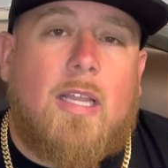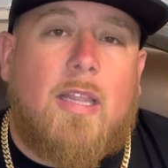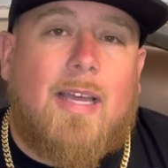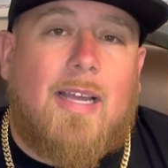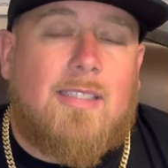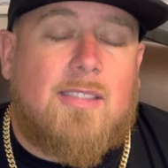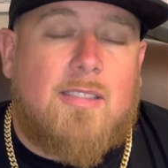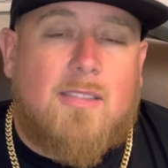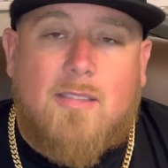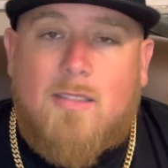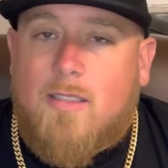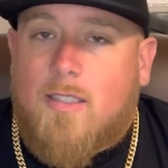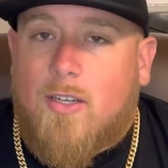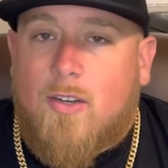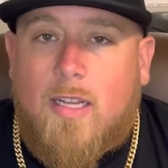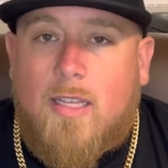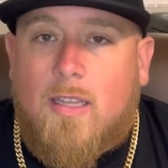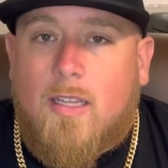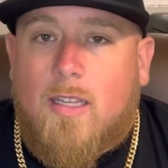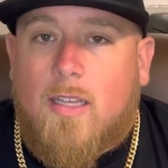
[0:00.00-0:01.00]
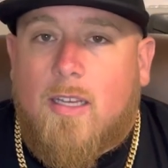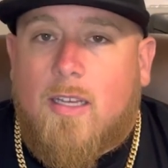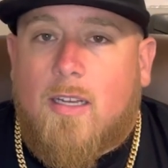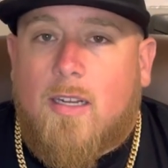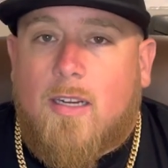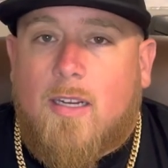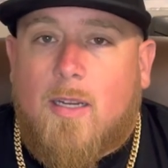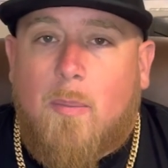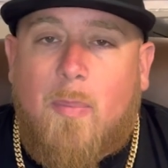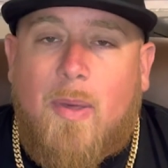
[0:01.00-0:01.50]
That's, you're in
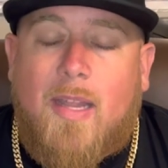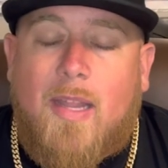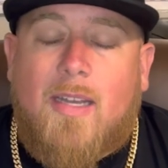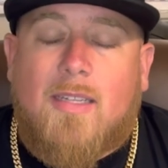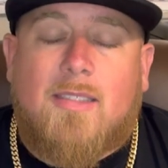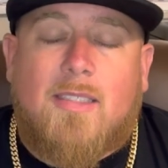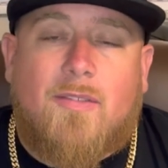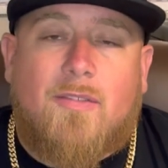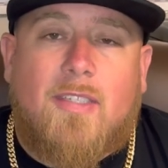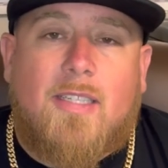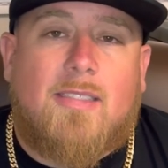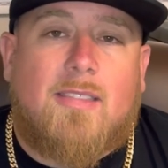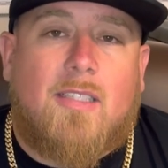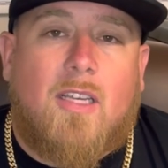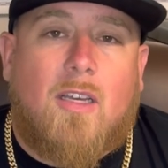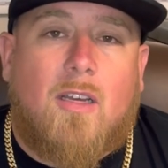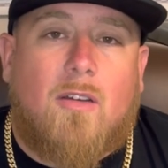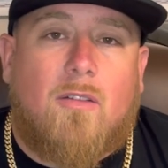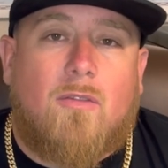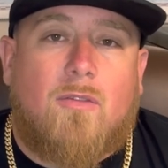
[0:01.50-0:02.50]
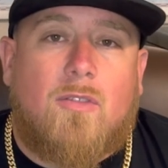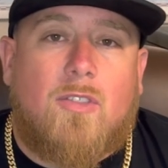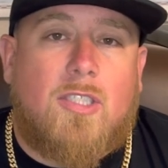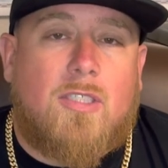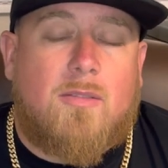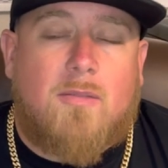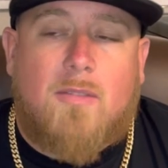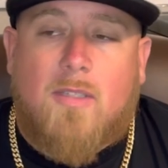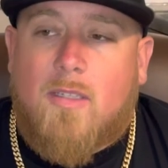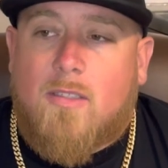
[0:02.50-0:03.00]
the competitiveness of
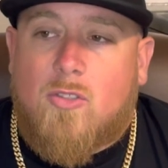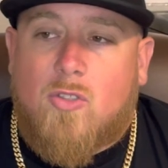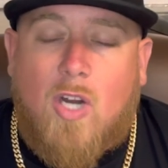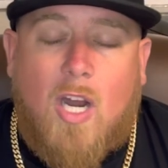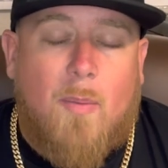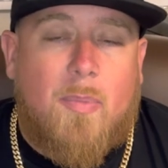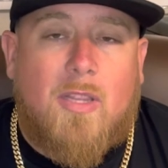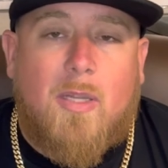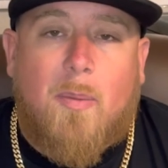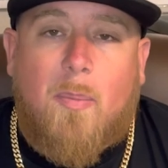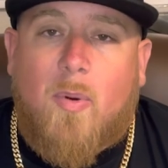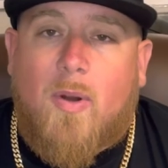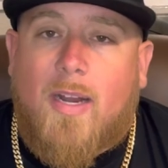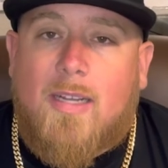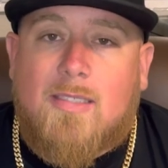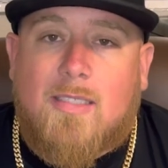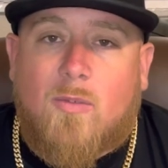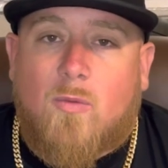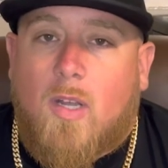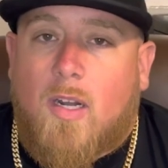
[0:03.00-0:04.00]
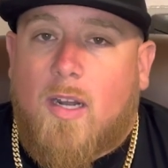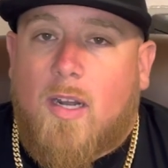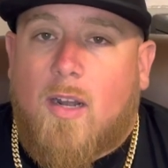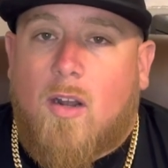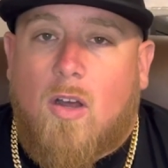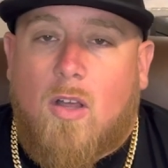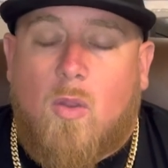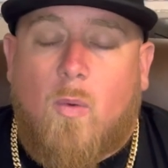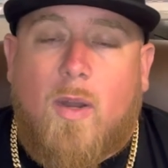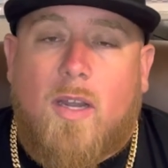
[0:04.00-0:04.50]
just dropping the price and running it
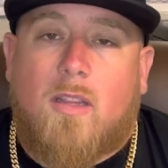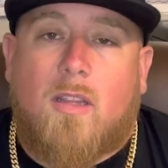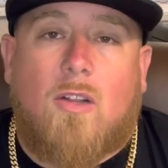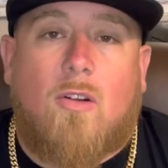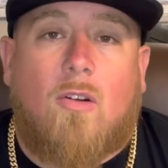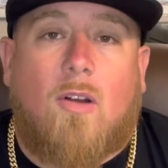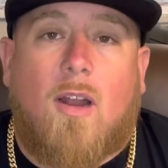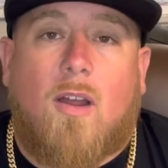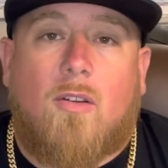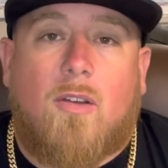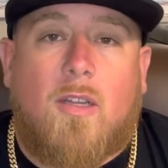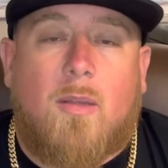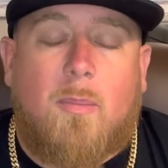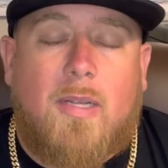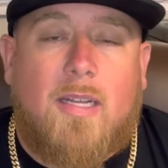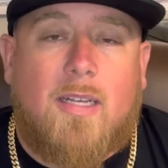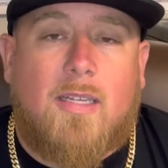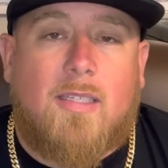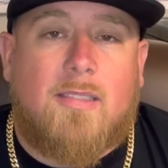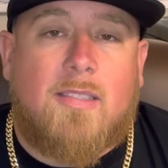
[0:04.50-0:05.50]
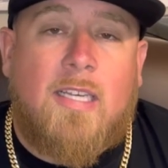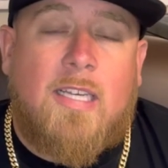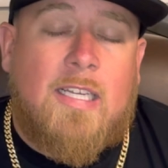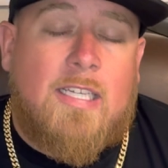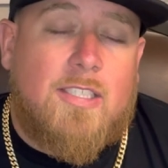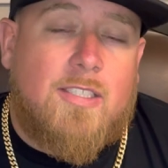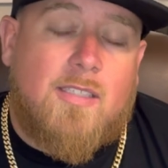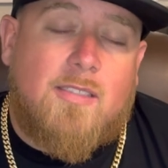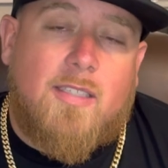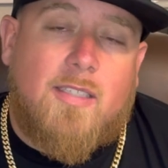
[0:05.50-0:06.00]
all the way to the ground. Because
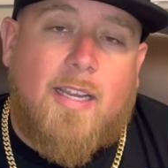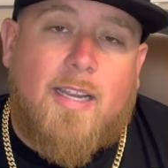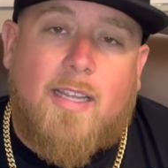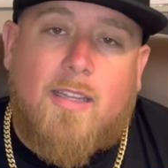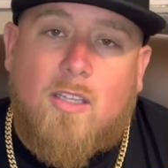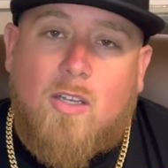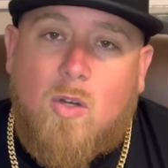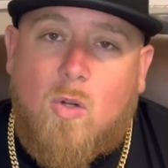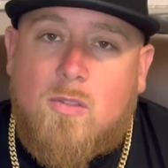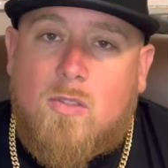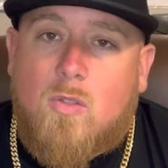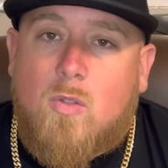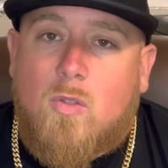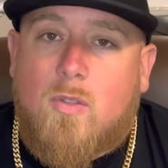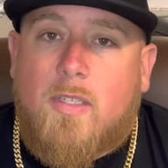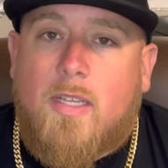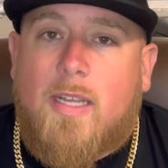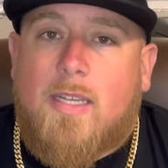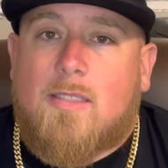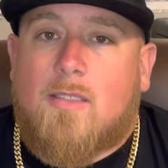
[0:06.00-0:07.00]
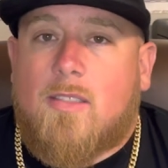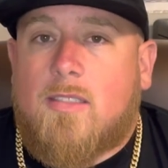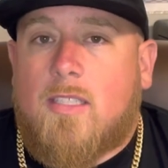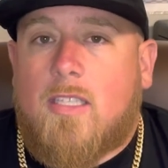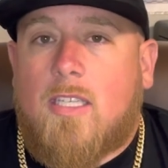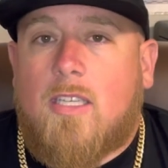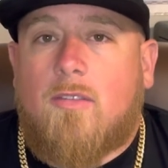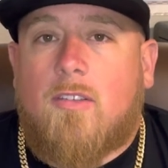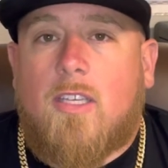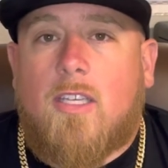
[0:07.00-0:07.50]
just like in the old school days on
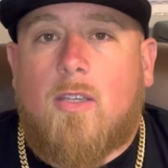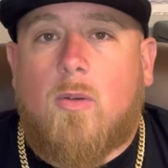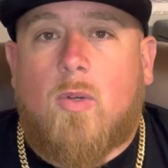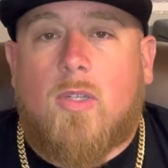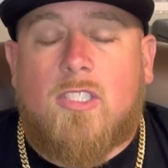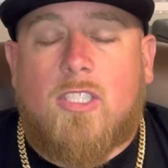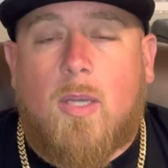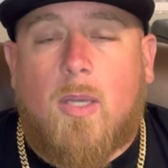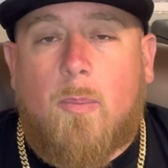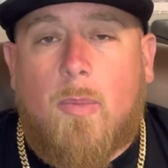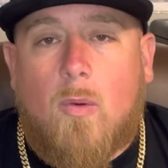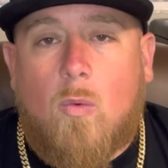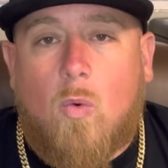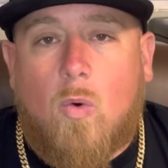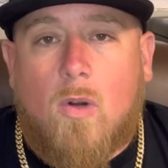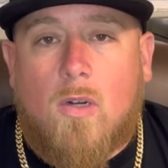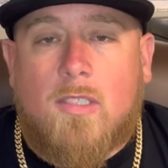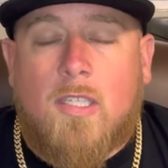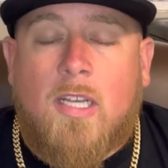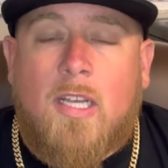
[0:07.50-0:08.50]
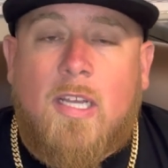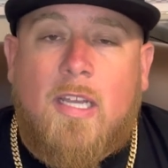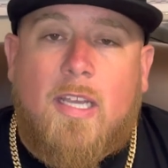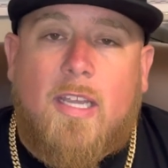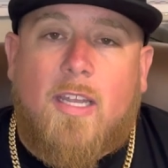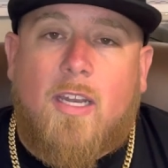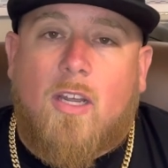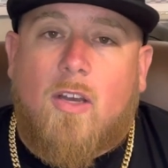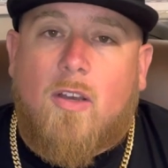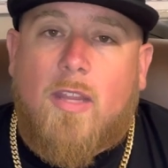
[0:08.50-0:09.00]
TV with shipping wars,
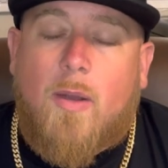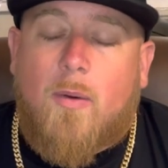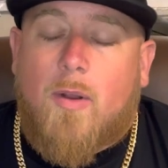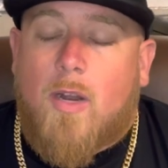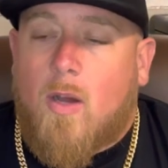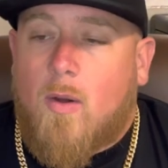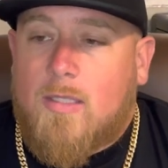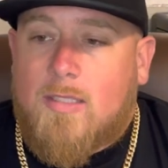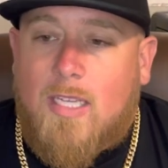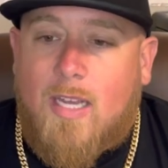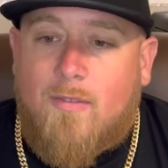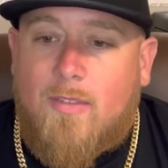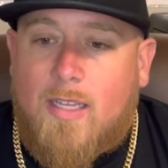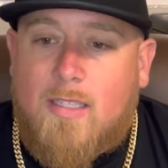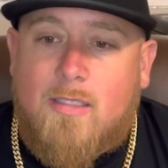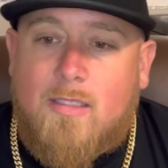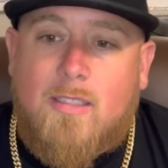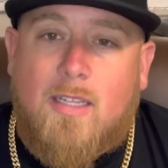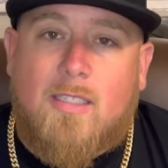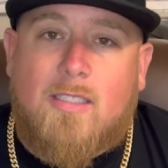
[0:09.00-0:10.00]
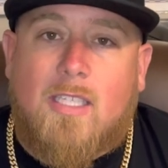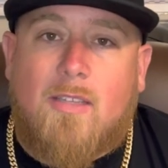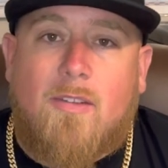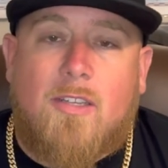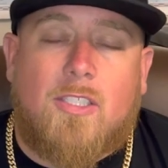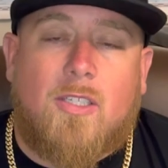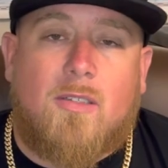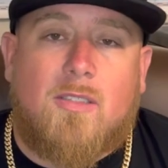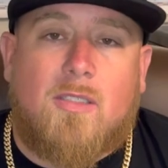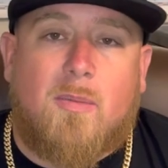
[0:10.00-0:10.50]
you know, they would always have that
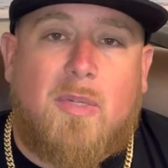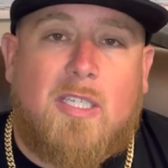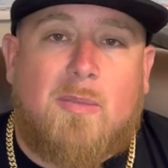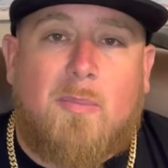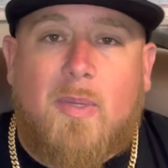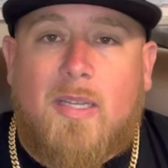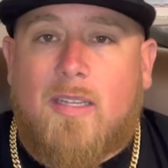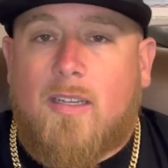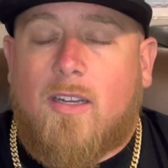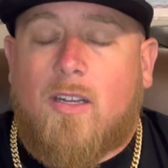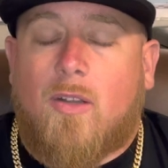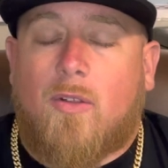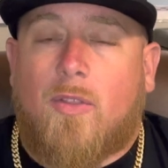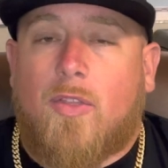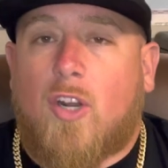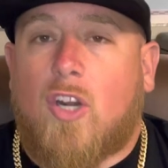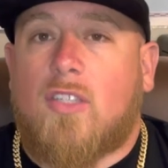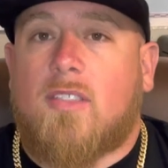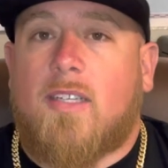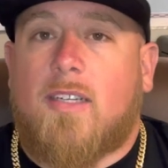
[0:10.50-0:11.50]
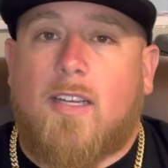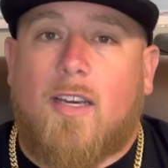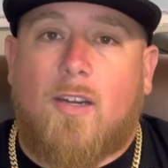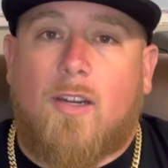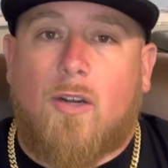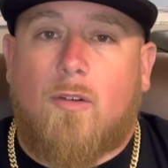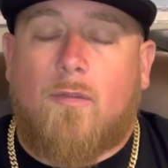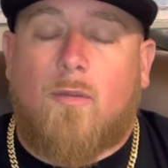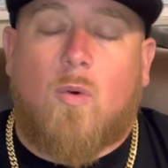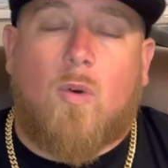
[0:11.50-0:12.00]
TV show, somebody's bidding, you know,
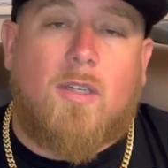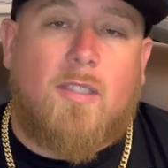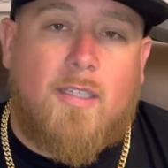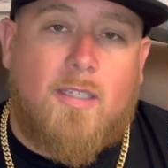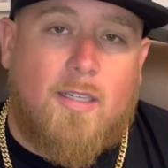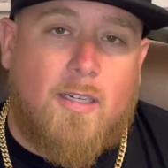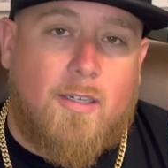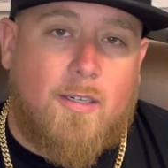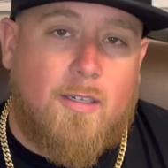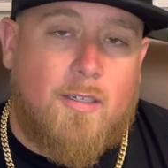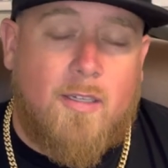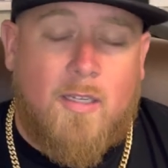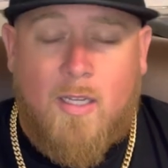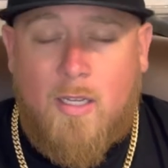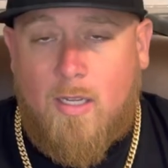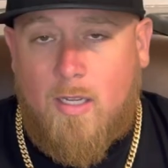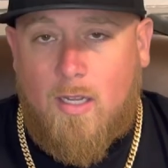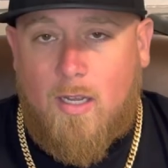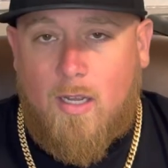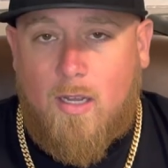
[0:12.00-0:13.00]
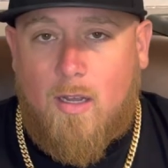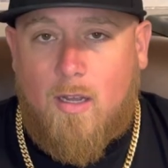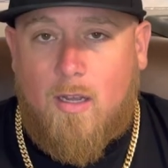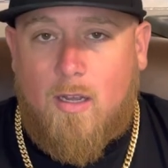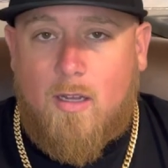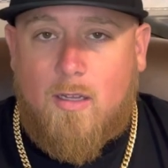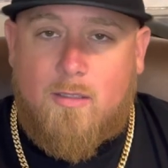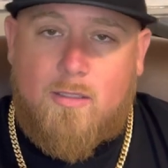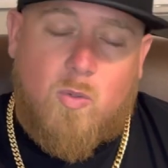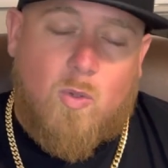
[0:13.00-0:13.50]
1300, 1400,
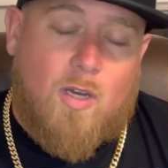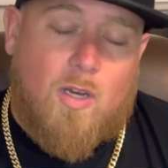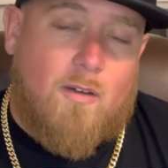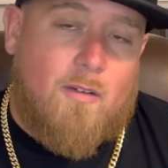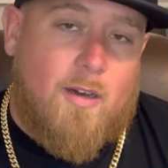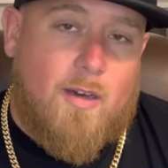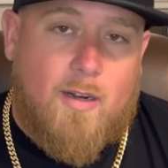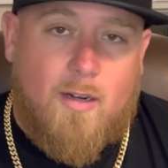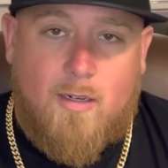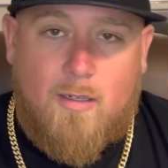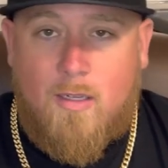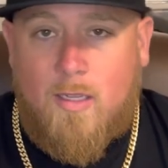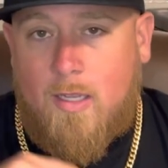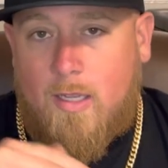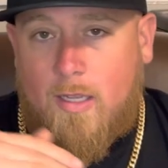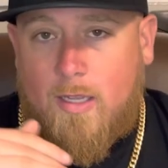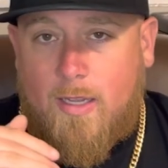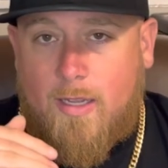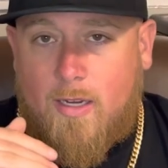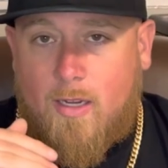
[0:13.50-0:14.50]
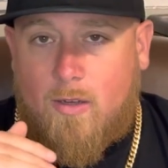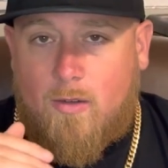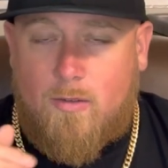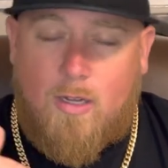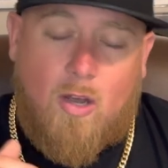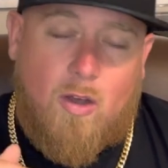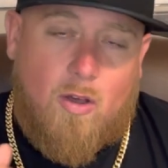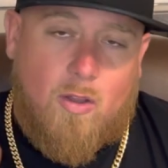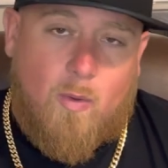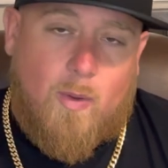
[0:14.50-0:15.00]
1200, you
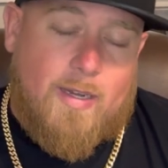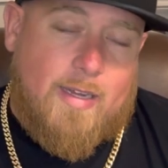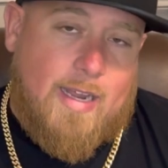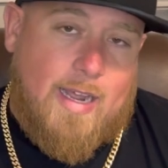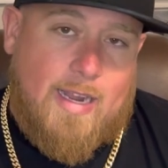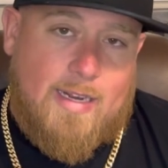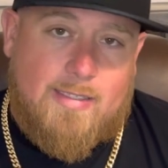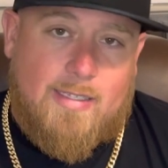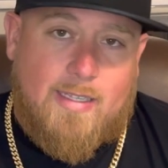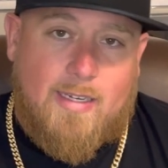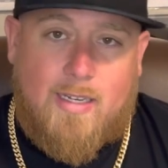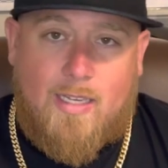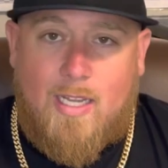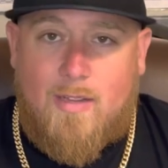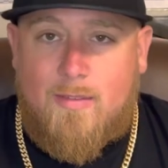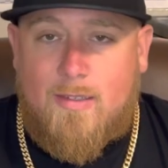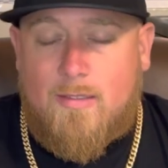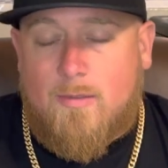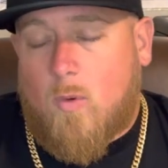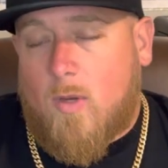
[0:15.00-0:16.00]
know, all the way 9, 10, 11,